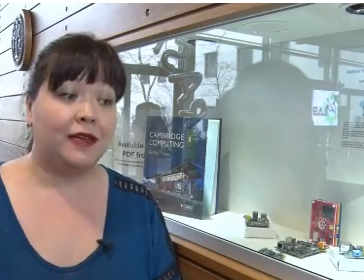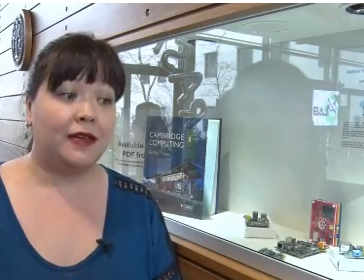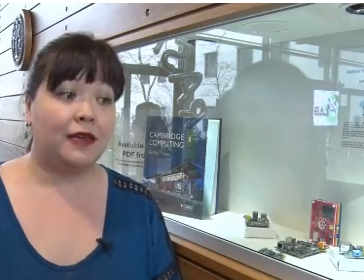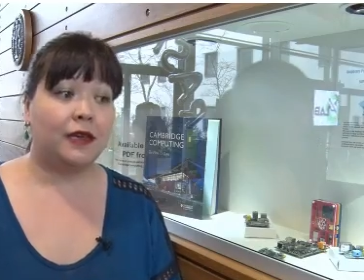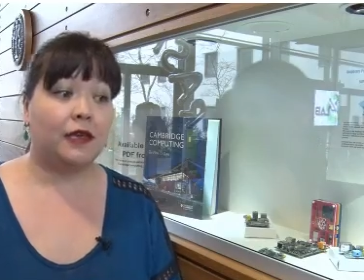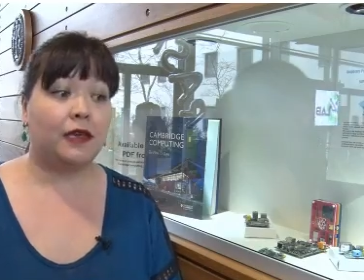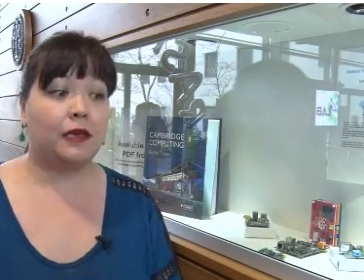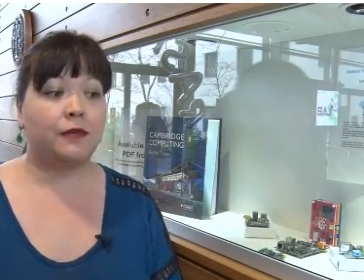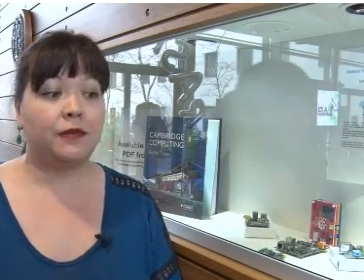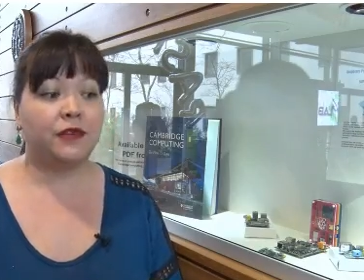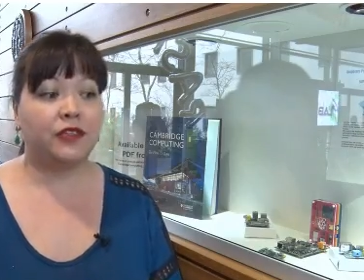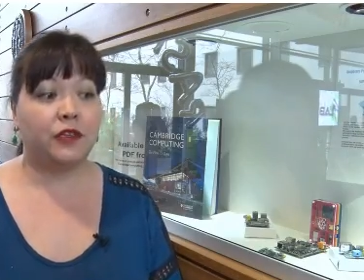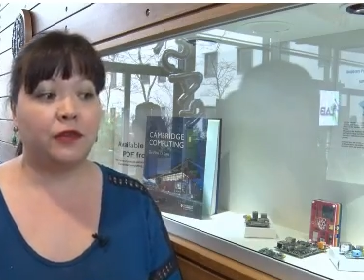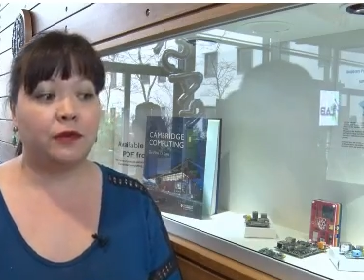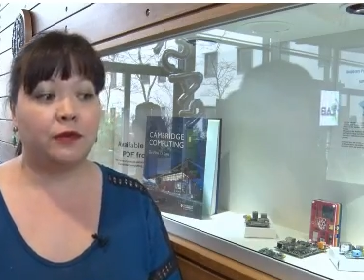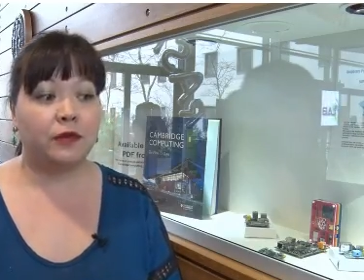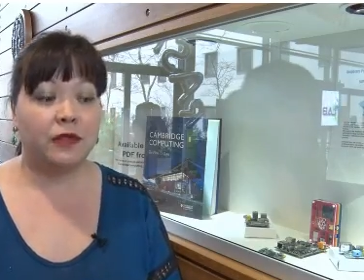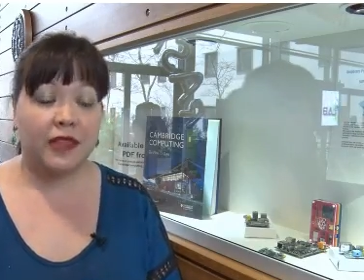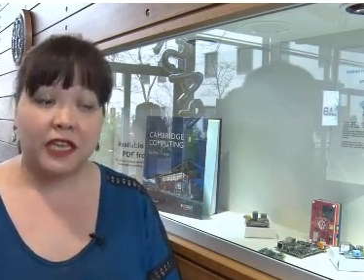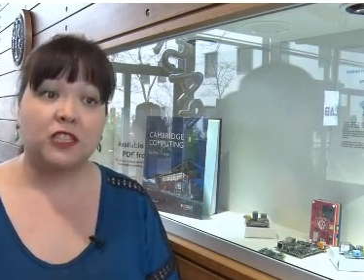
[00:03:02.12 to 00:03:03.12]
Um,
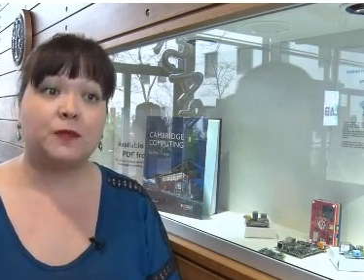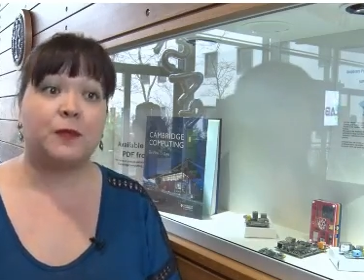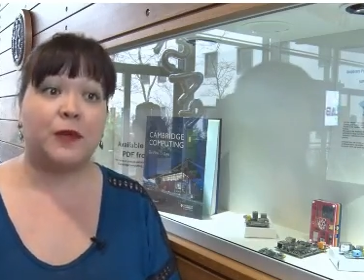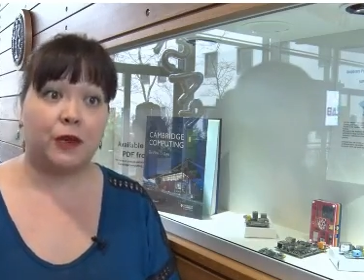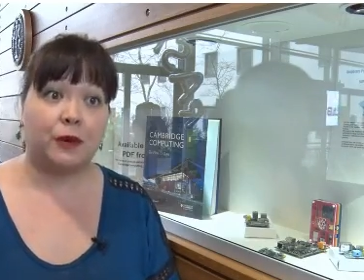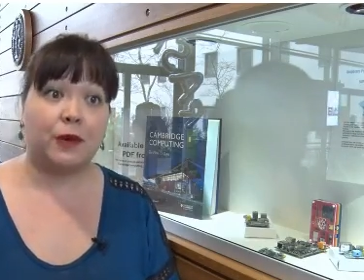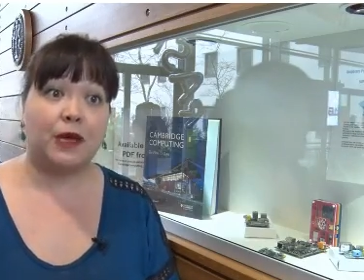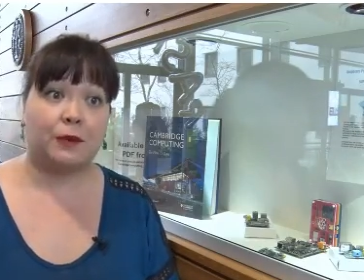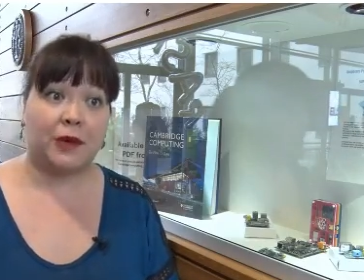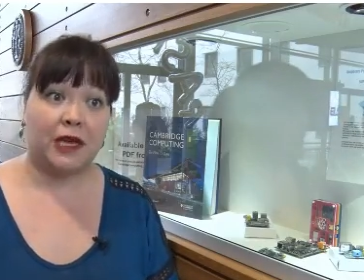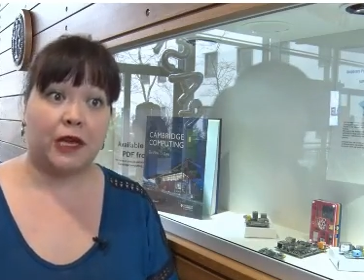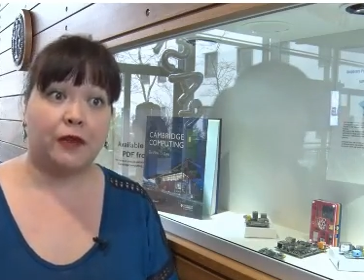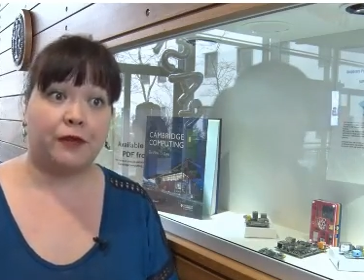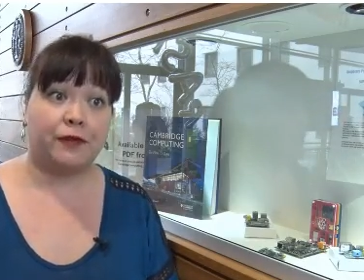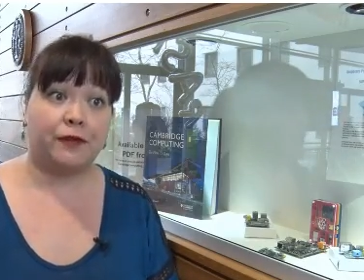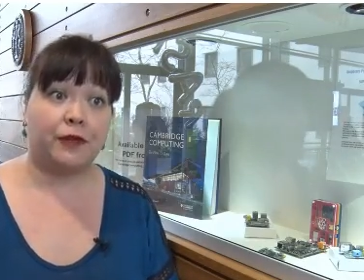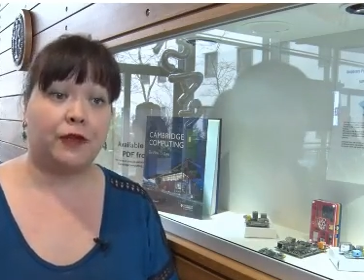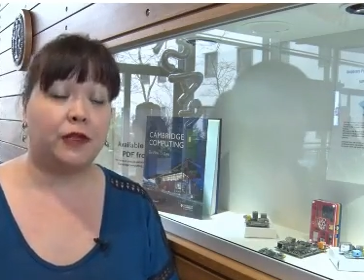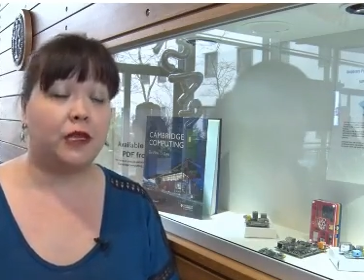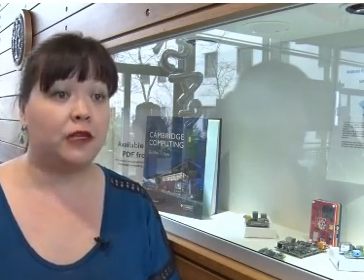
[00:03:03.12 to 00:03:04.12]
so that's been quite
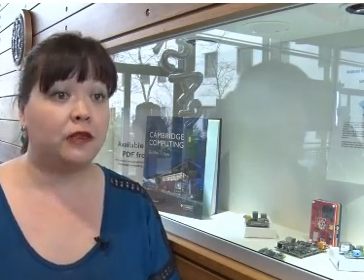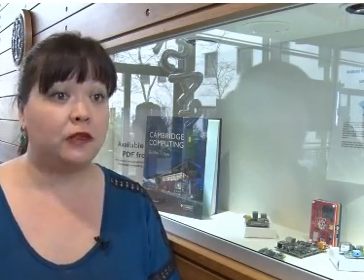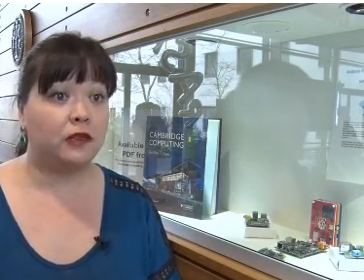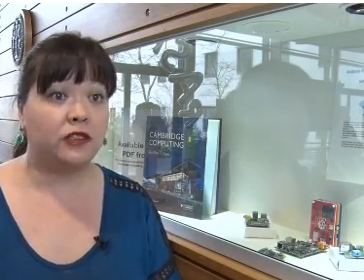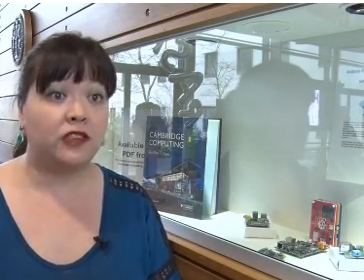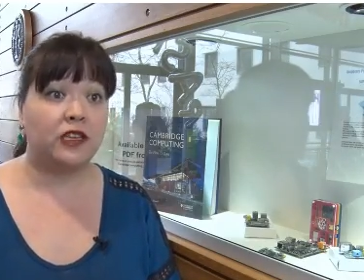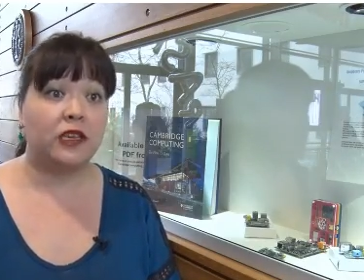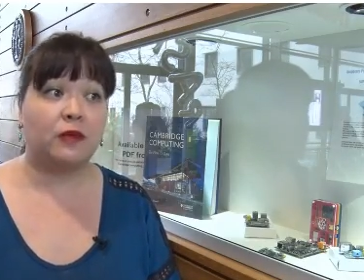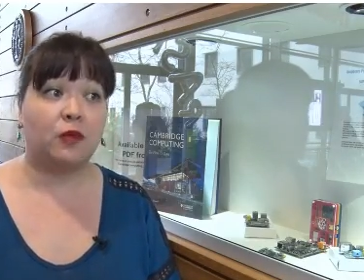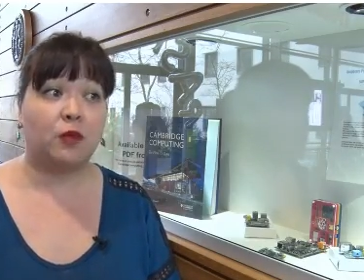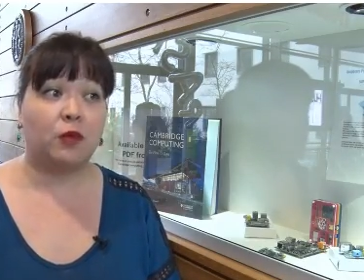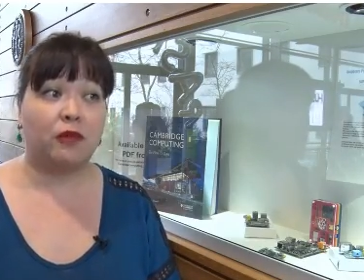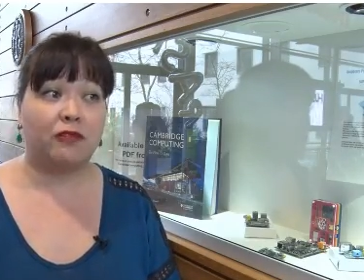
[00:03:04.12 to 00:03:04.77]
powerful, and um,